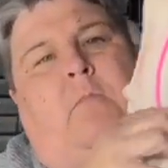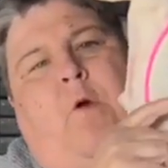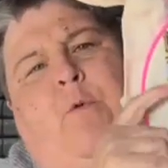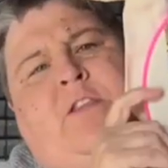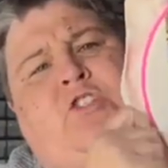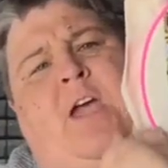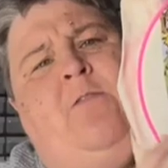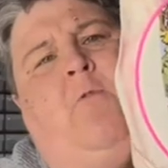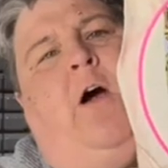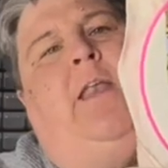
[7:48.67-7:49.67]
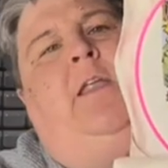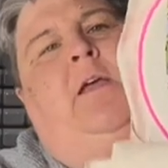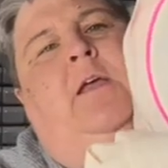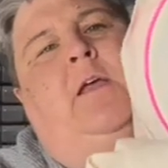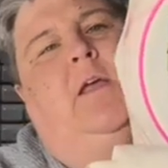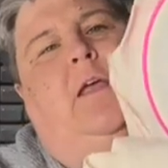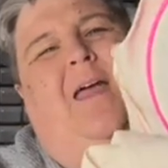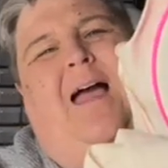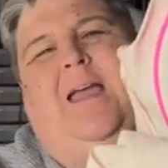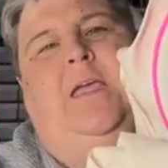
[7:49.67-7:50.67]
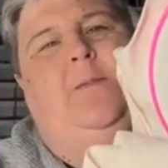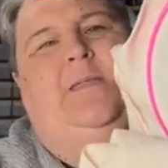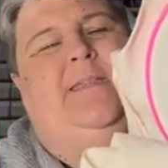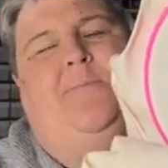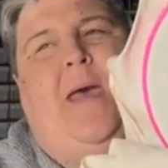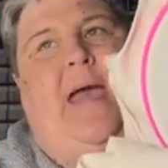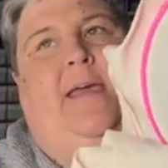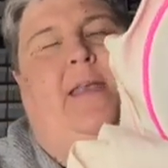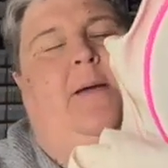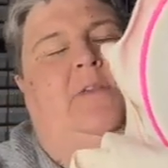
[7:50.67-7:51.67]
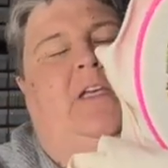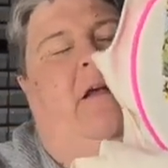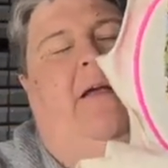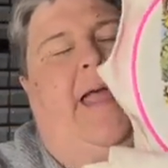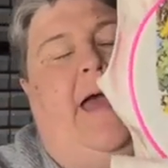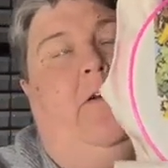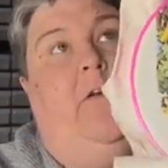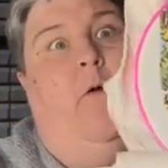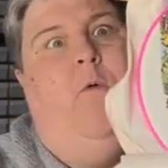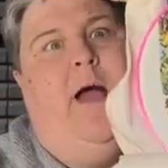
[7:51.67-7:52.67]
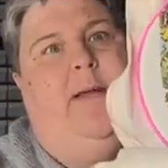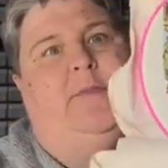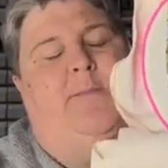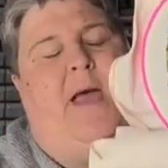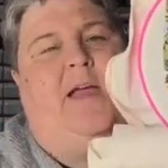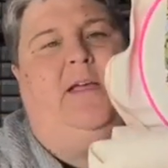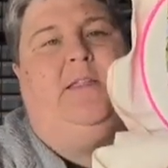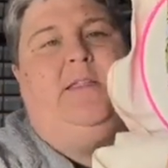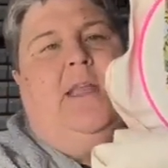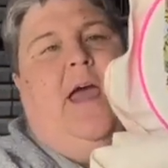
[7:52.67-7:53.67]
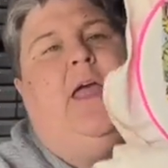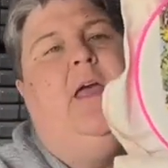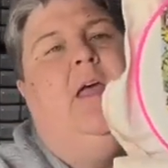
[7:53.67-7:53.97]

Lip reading: with Gen 1, I keep smacking. I'm sorry. I don't know why I'm smacking today.